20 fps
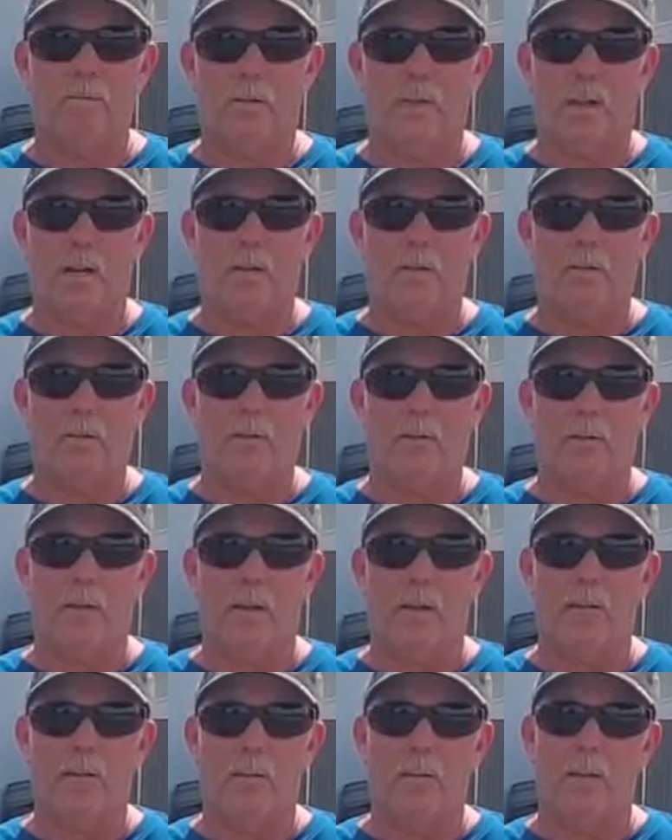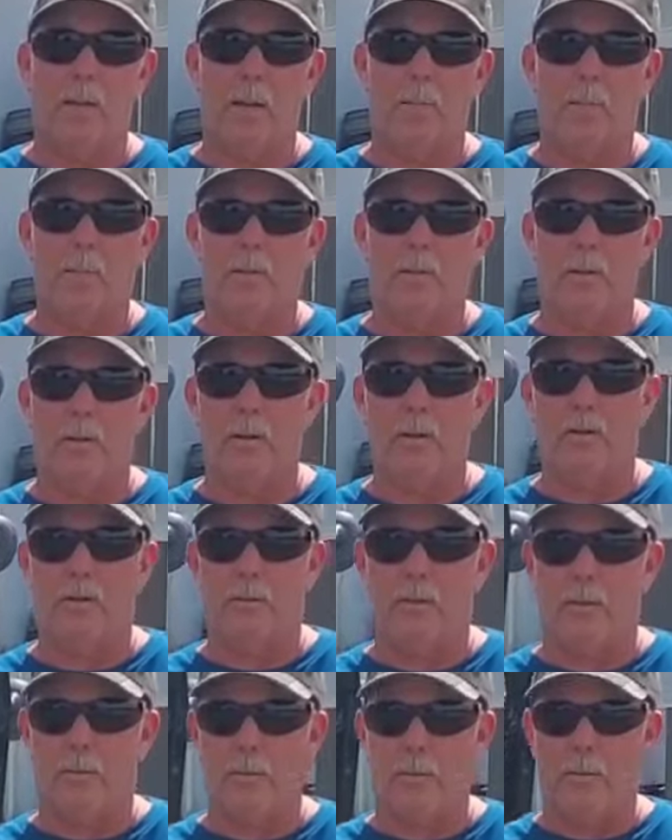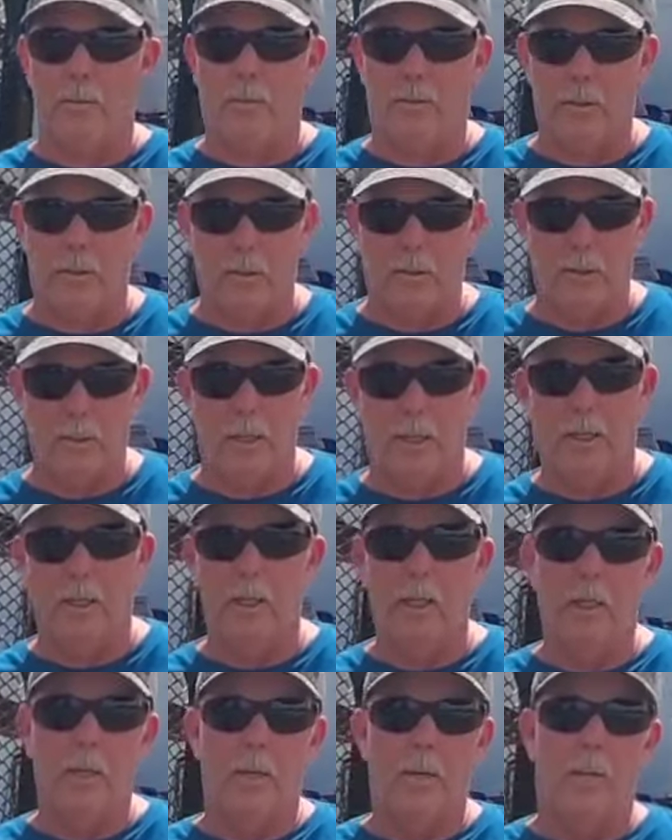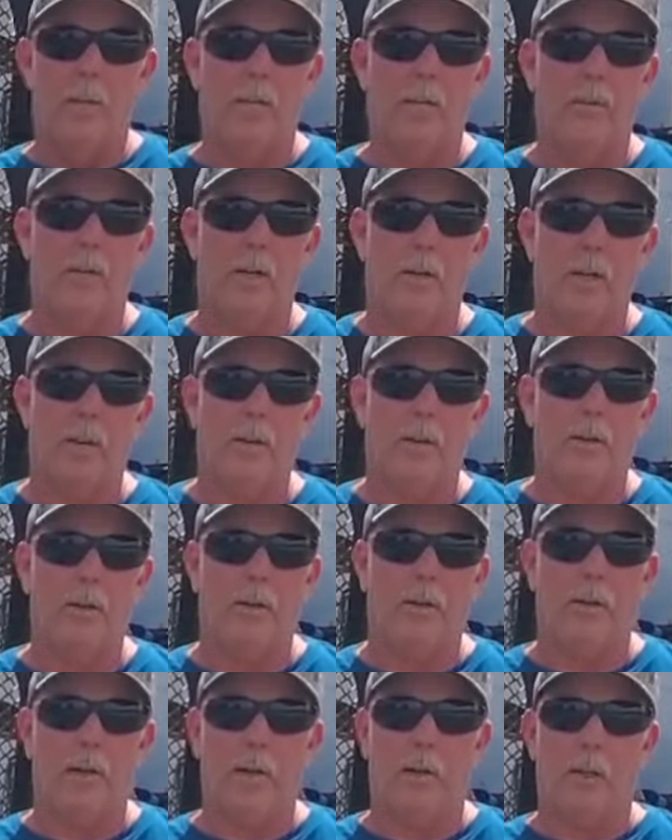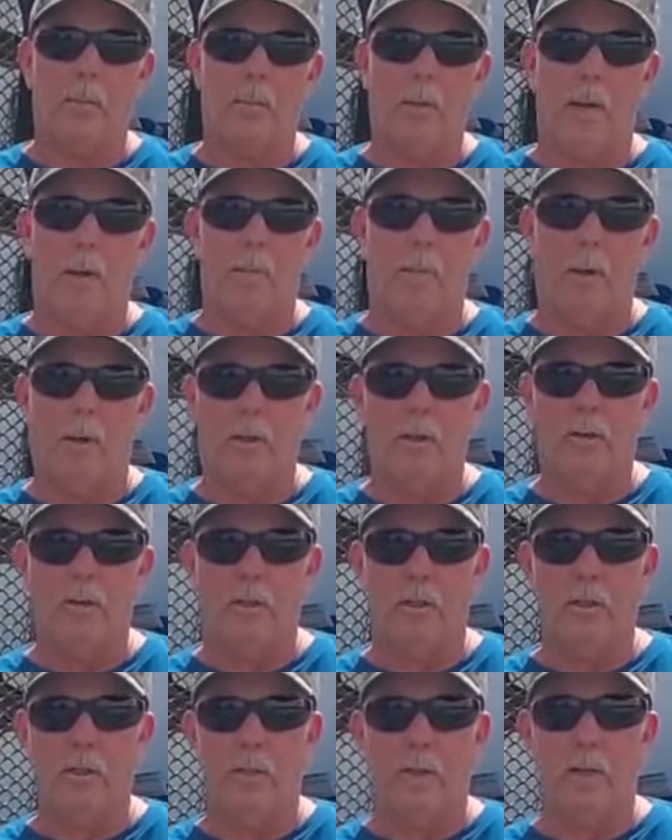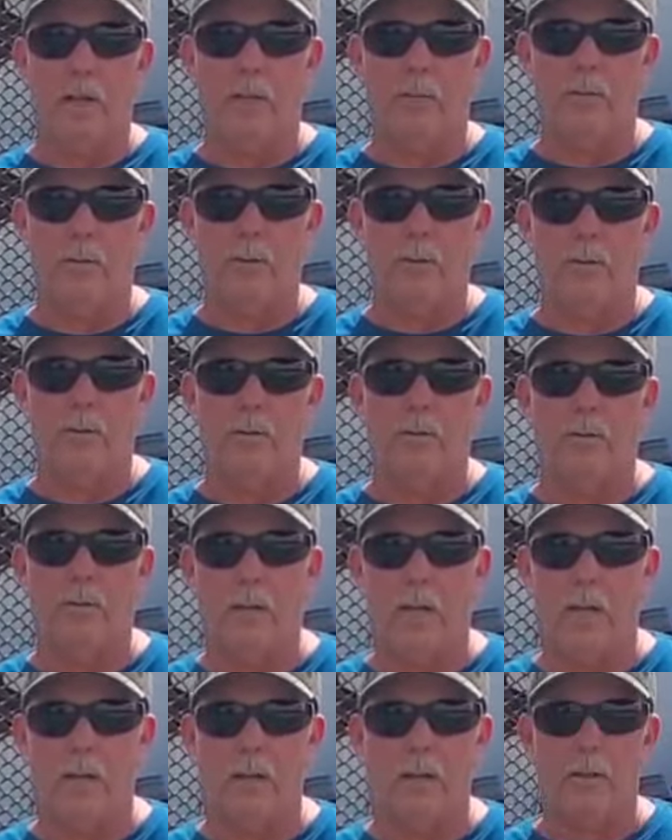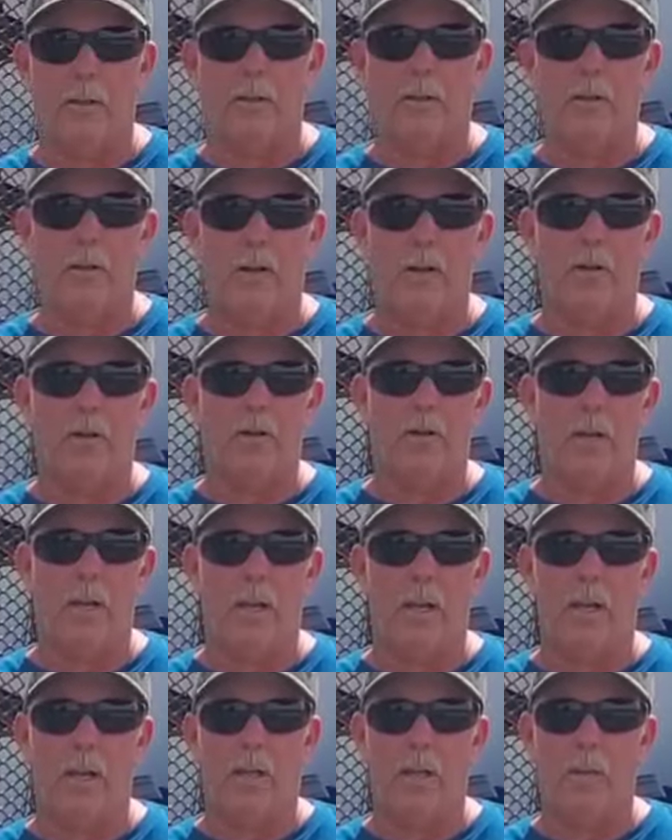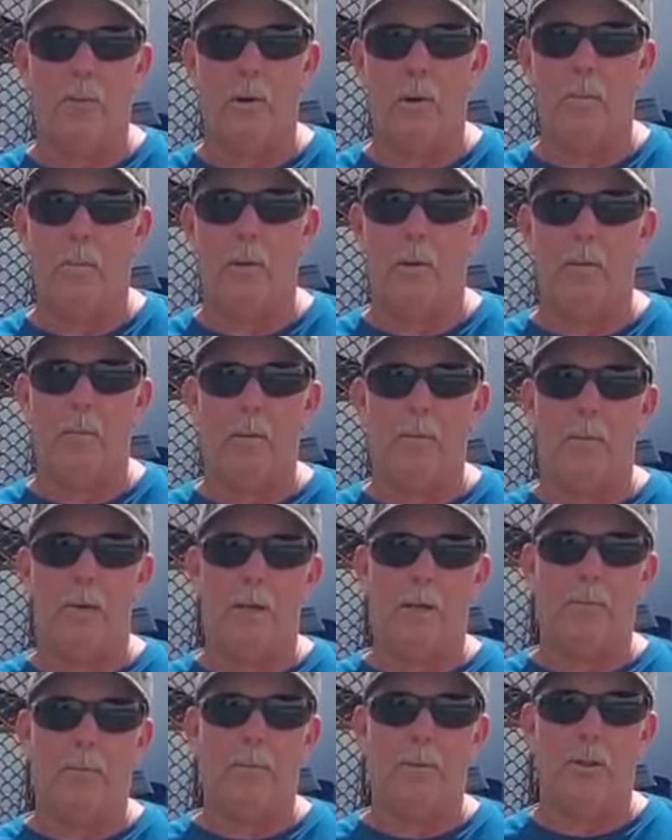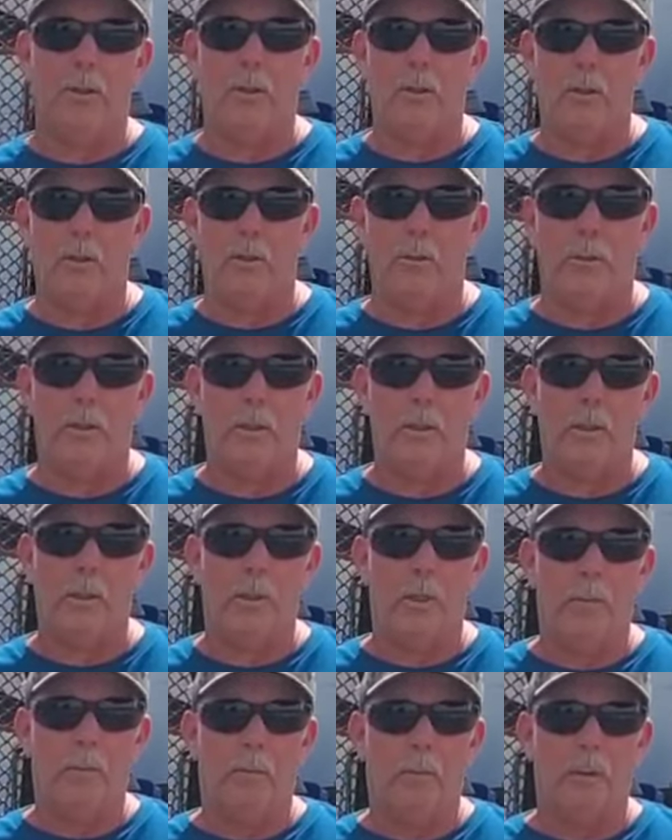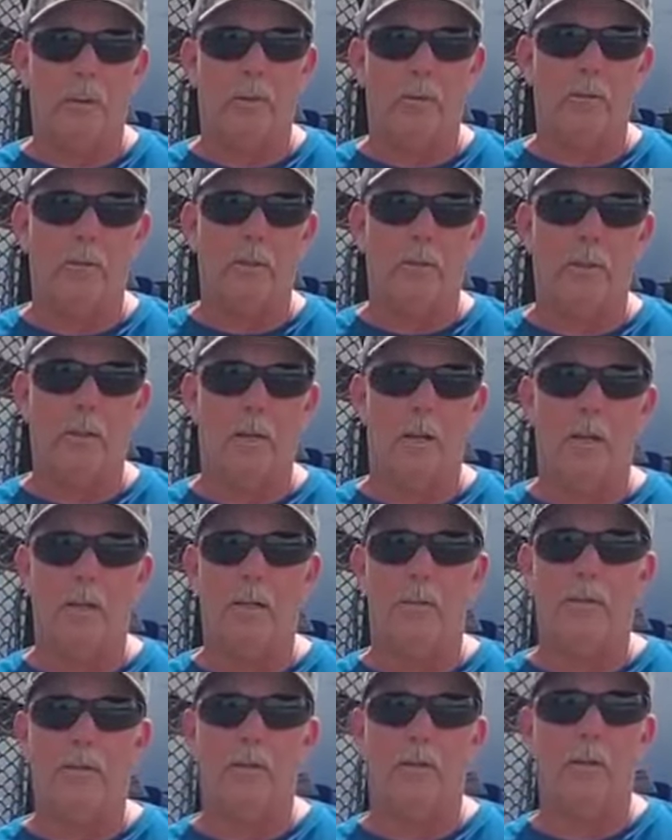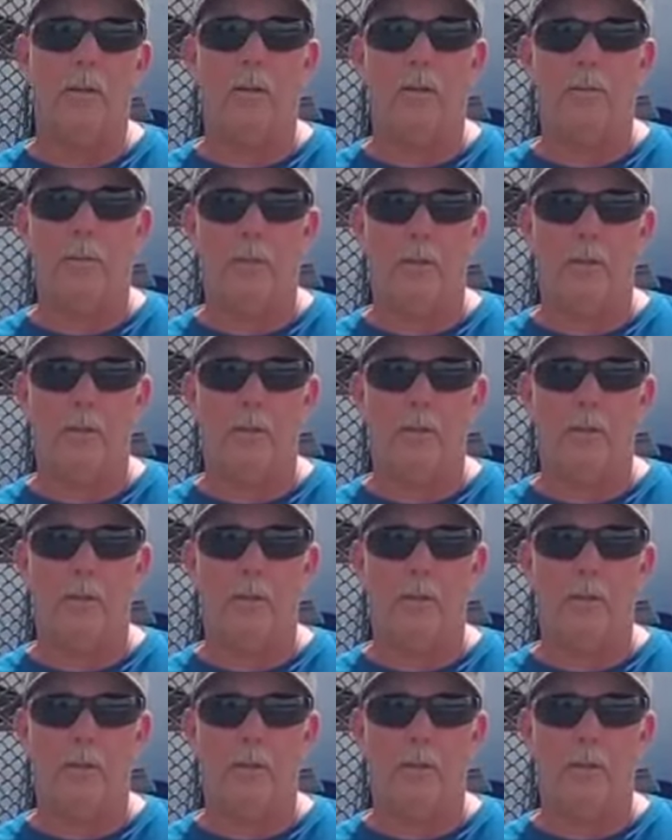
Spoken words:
Hi, this is Kevin with Naples Lawn Service, and today we're going to talk about mulching deck versus side discharge deck and what might be better for you and the pros and cons of